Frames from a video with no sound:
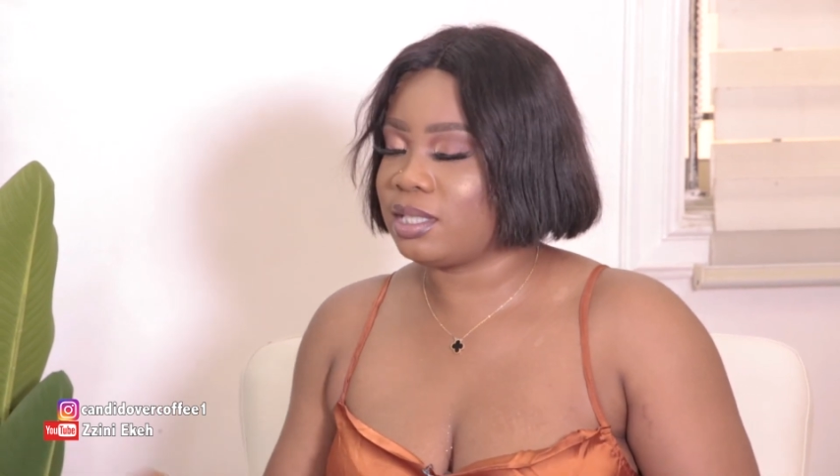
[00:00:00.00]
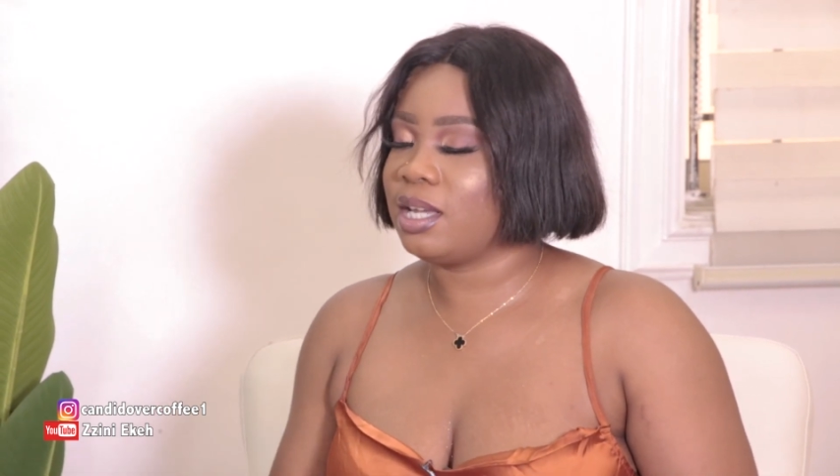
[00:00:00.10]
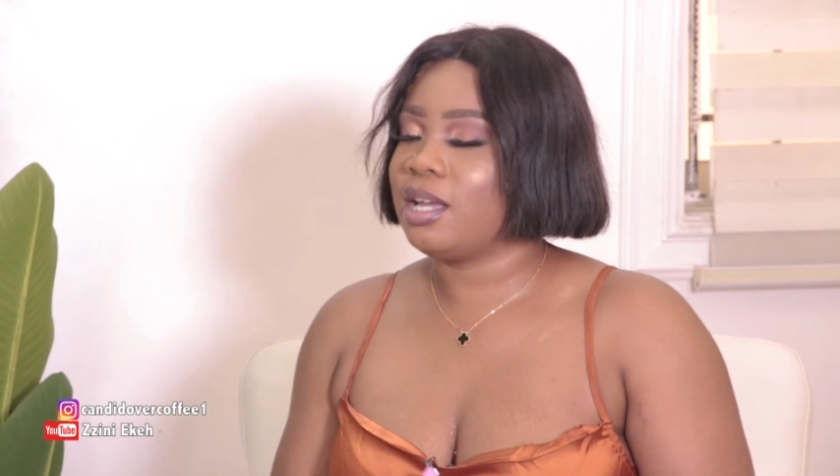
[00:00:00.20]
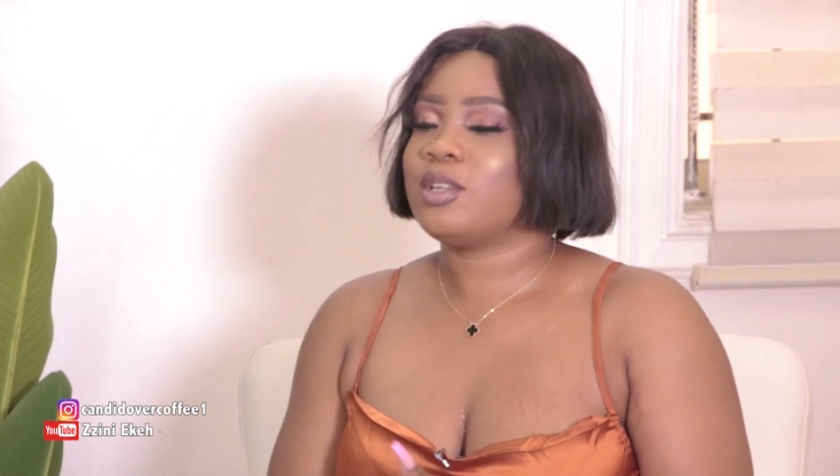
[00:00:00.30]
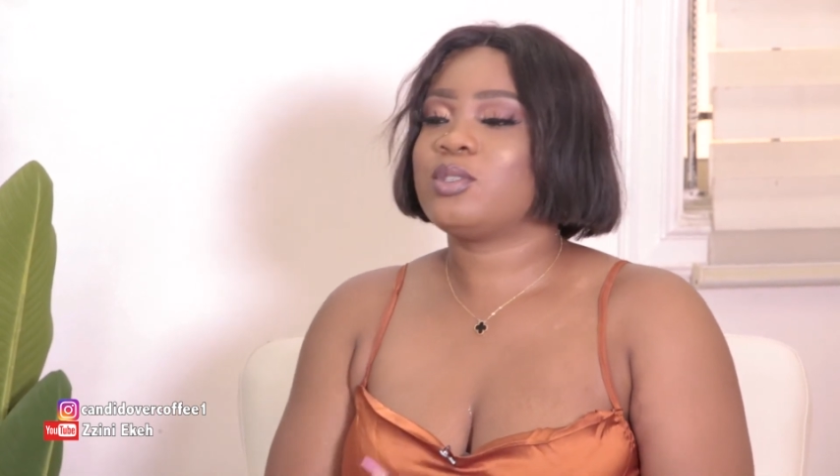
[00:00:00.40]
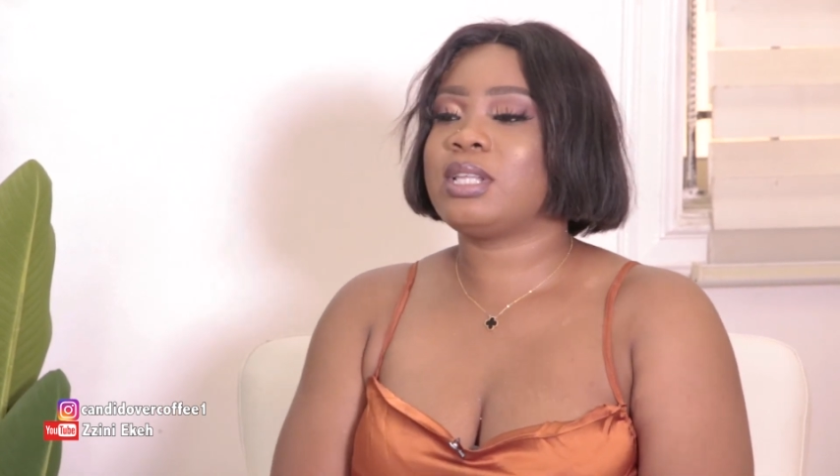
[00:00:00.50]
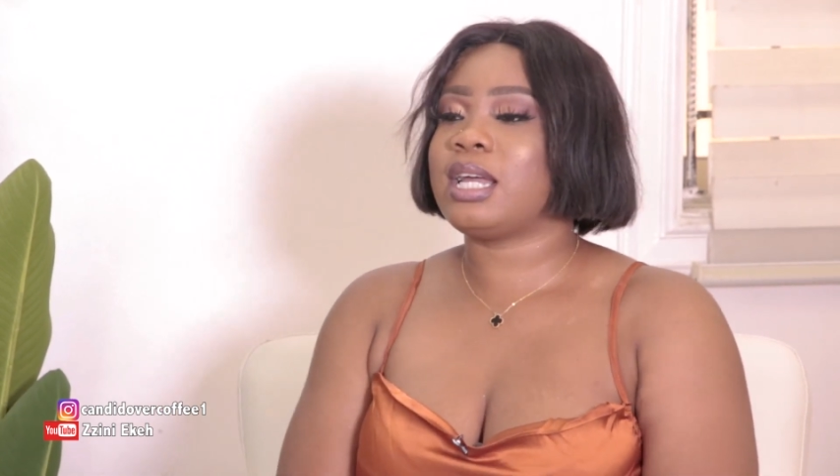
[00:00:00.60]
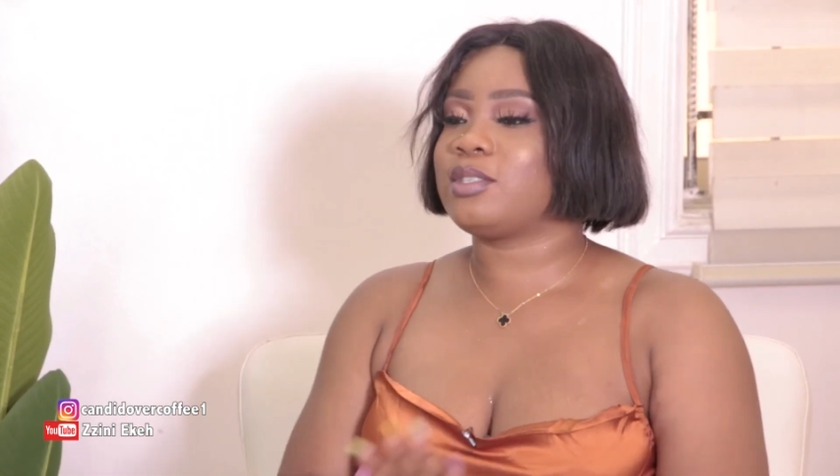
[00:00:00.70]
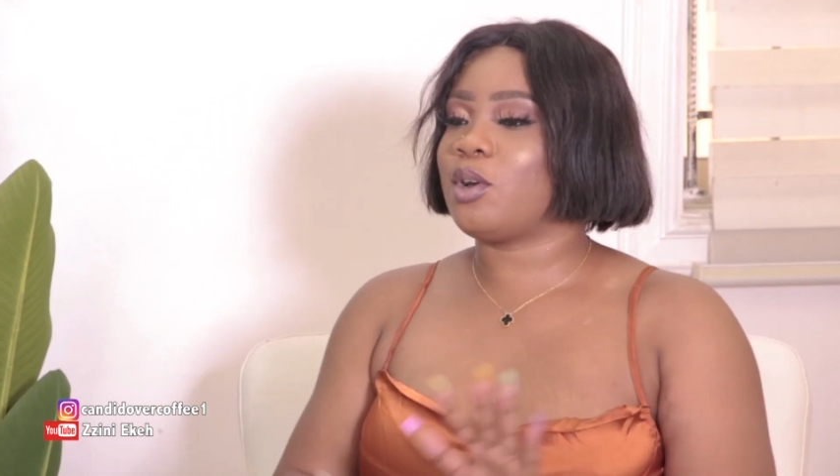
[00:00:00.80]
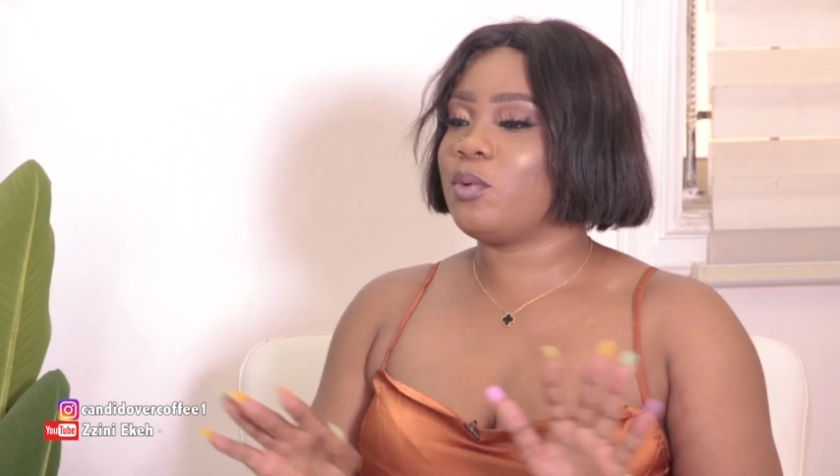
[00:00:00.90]
Yeah. So
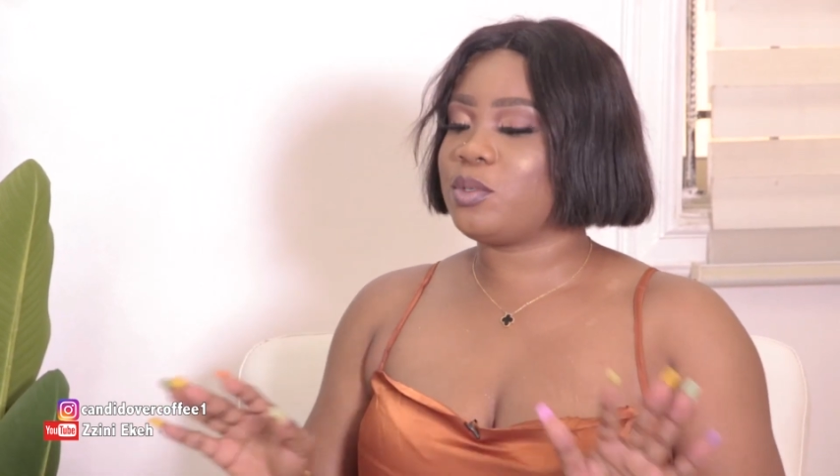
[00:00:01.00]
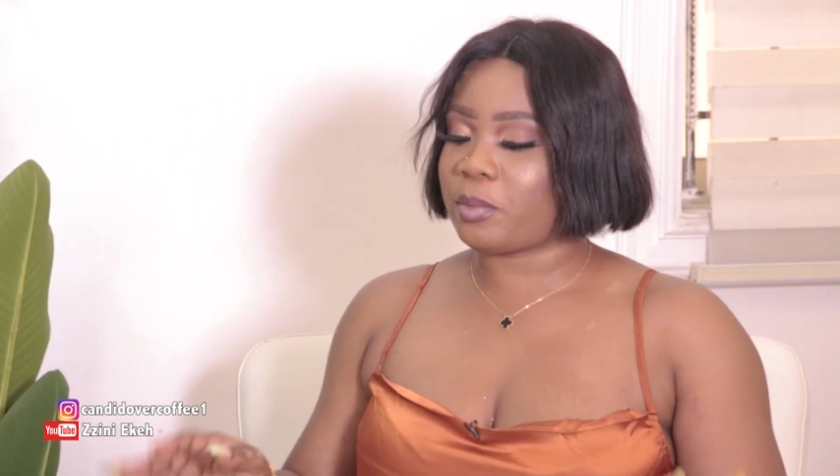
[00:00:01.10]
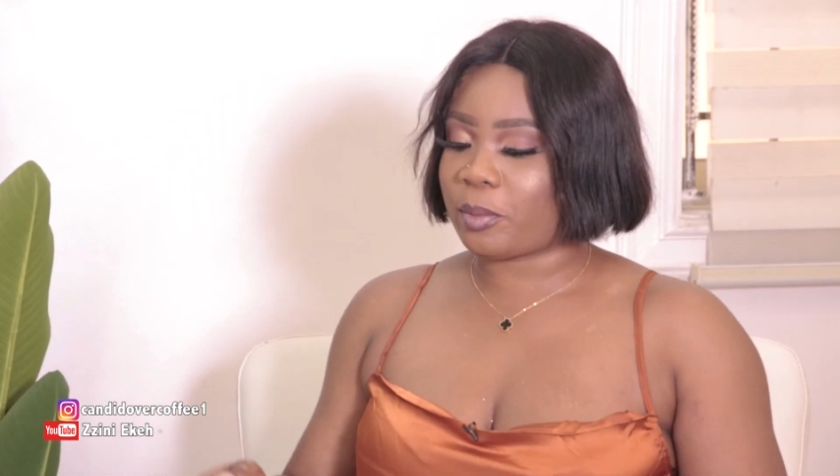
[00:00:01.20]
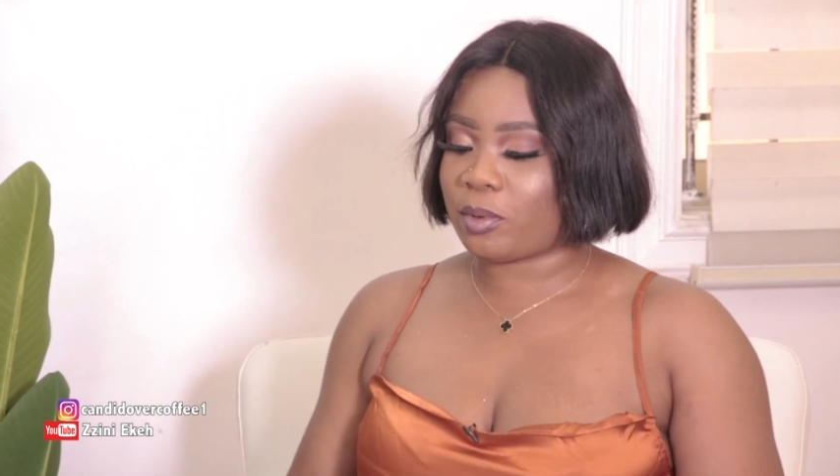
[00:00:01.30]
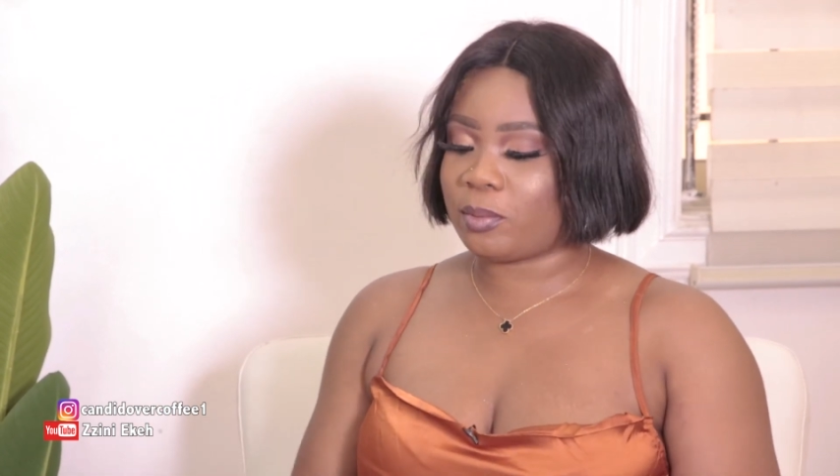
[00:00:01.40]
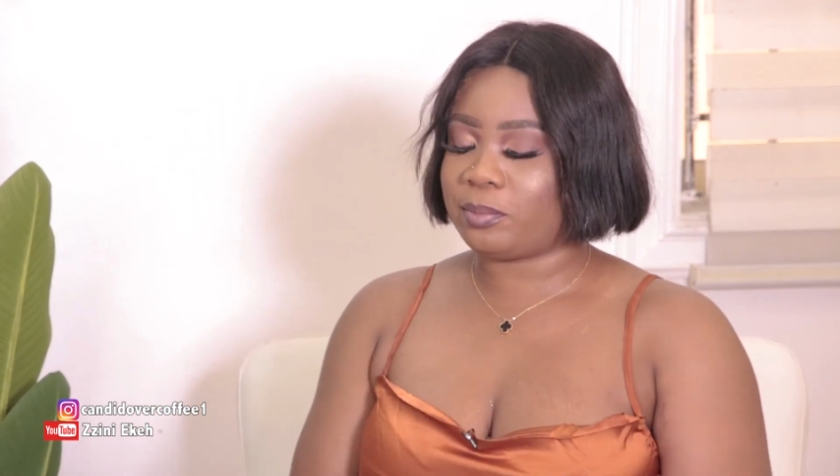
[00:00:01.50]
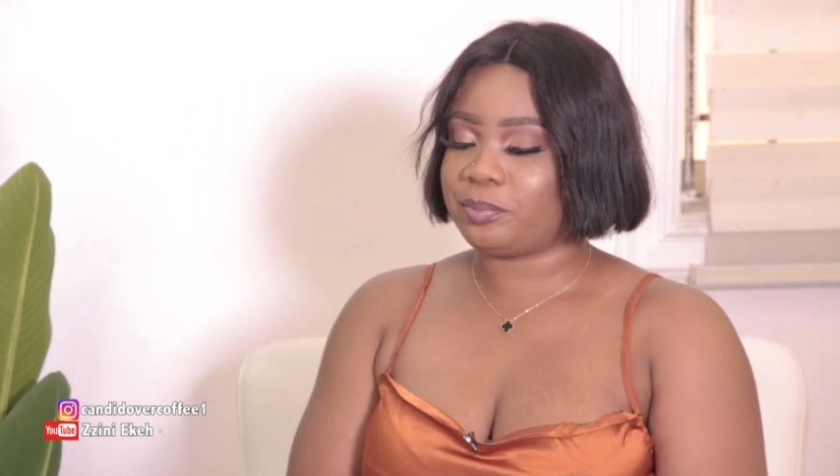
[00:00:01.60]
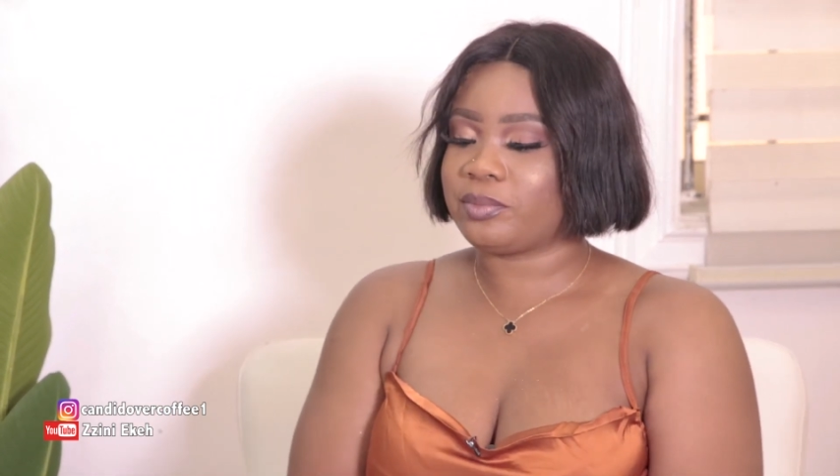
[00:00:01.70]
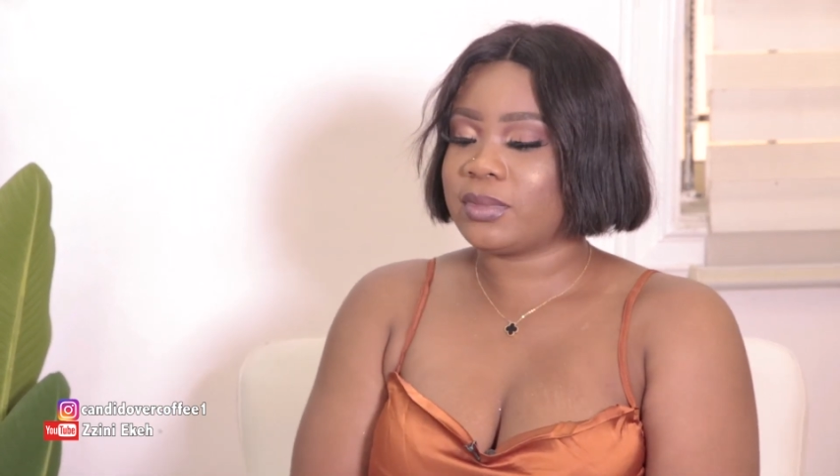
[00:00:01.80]
that's always my problem.